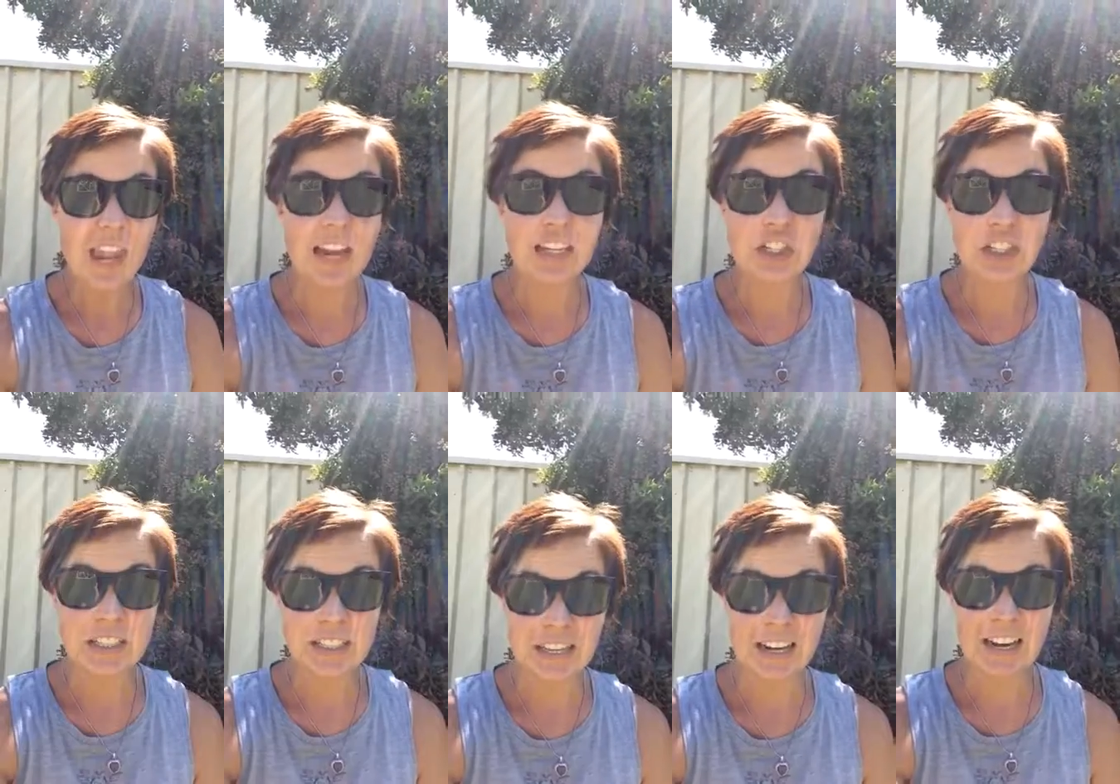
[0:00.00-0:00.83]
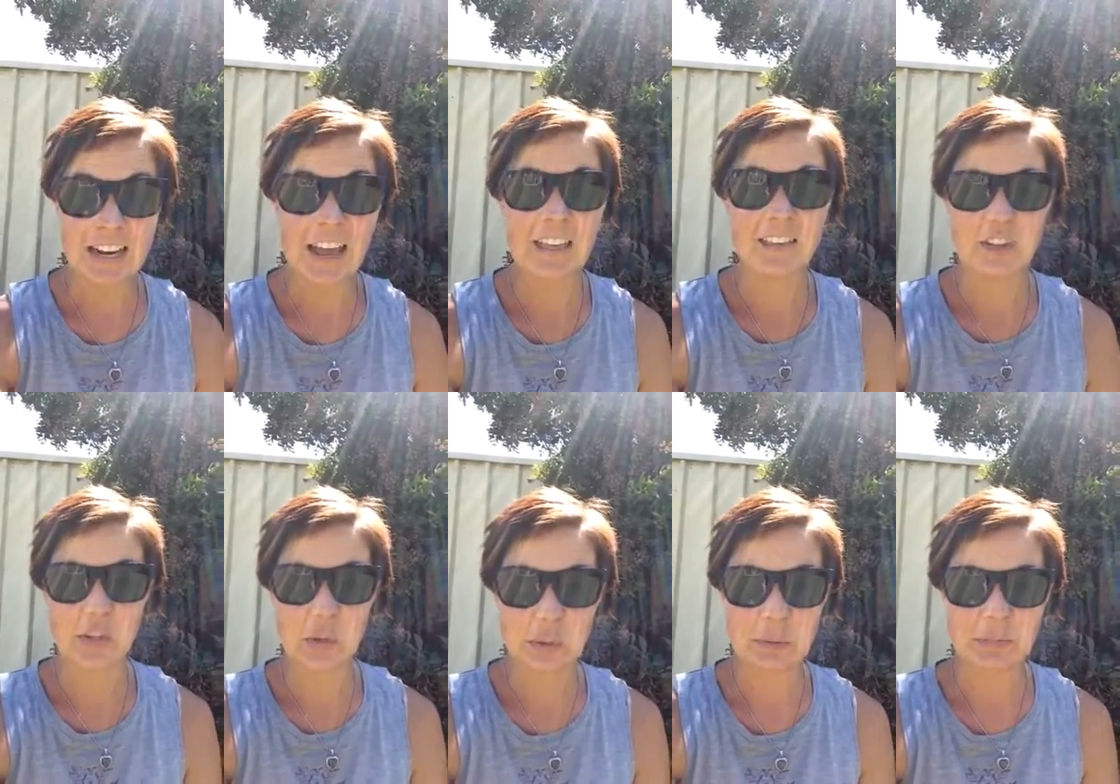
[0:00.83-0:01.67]
And she said that she
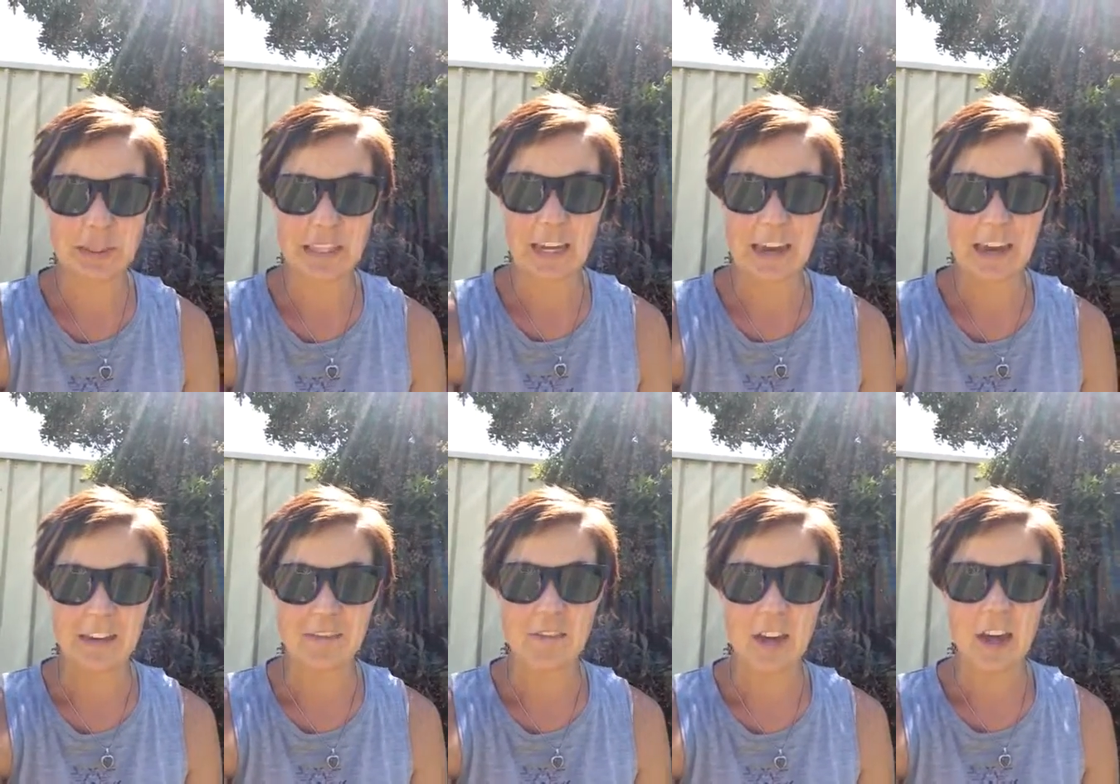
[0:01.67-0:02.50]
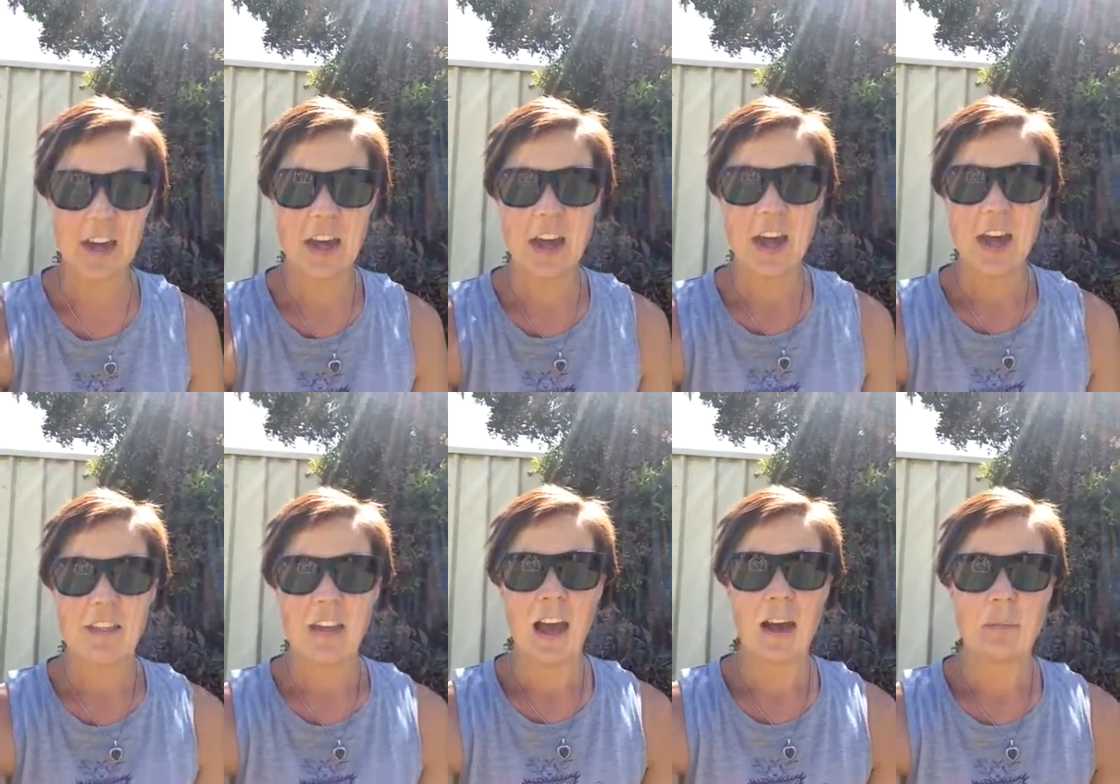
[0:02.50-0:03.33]
couldn't believe
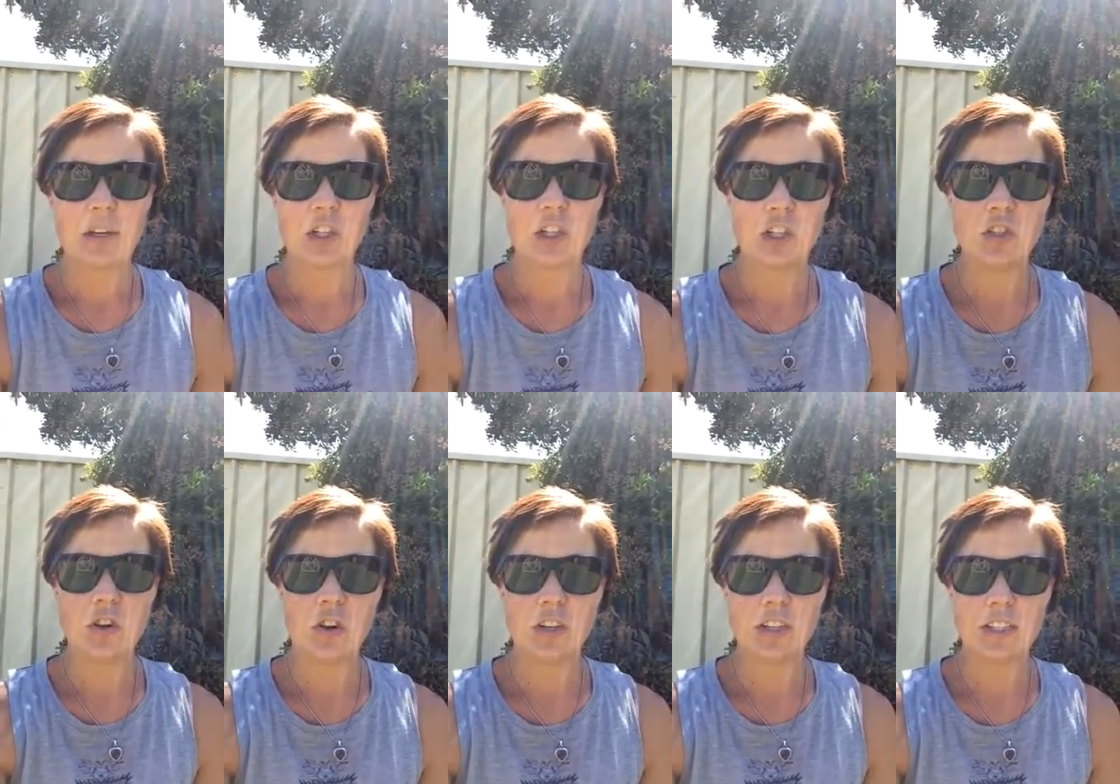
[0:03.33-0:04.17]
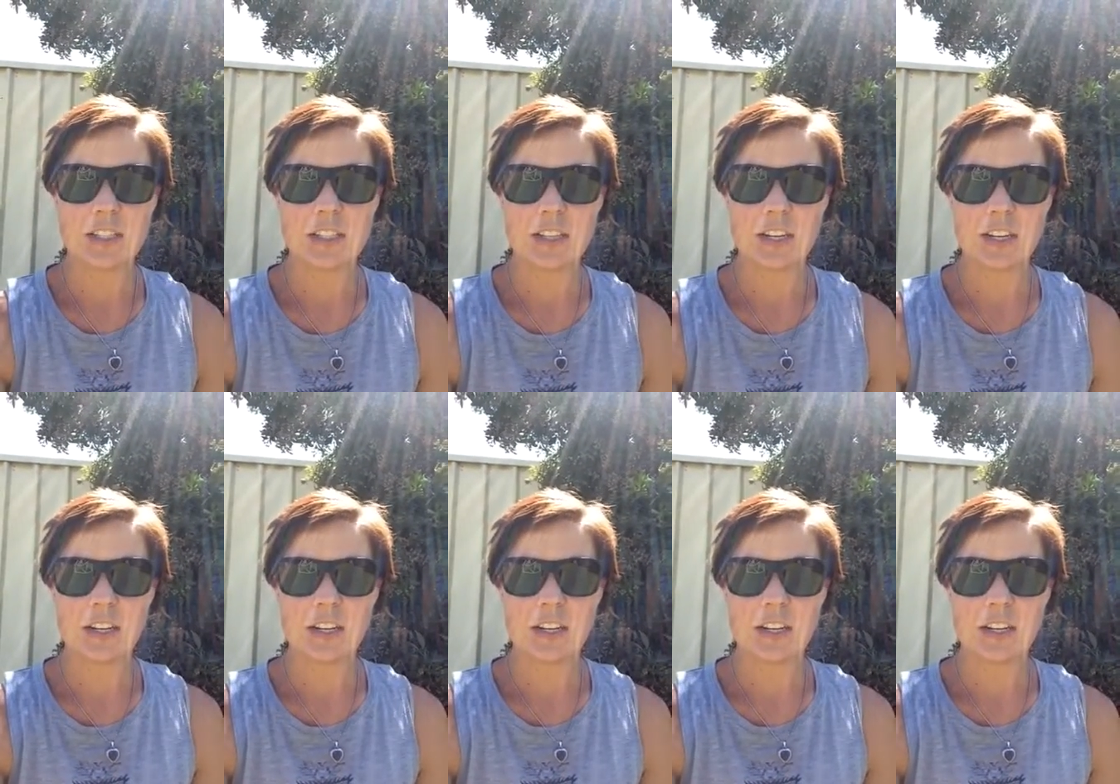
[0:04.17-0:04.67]
how much she noticed,